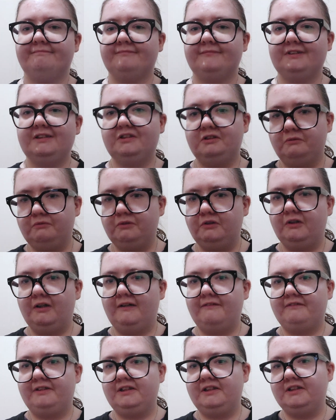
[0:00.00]
so we'll
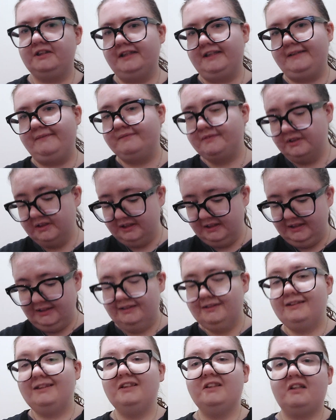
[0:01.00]
have to see.
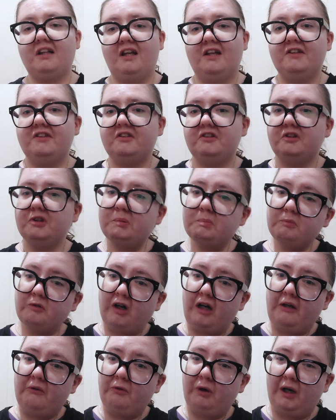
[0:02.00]
These lights are just
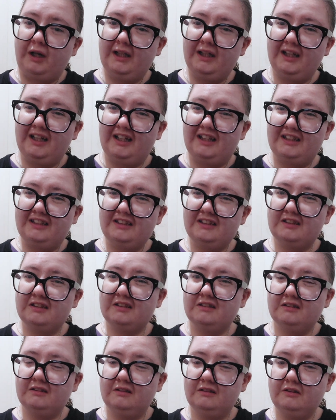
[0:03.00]
bright white
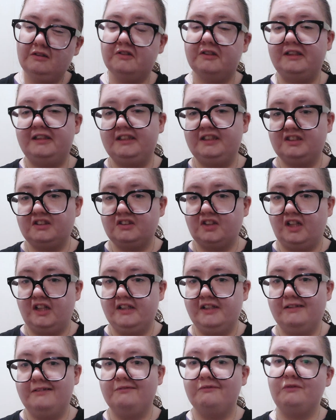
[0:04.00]
lights. Nothing
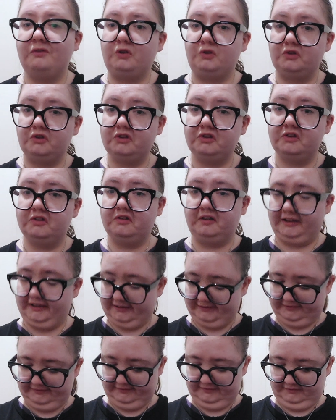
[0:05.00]
exciting,
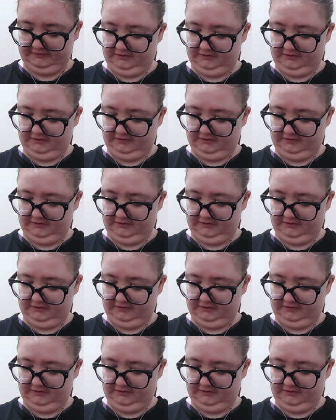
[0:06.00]
unfortunately.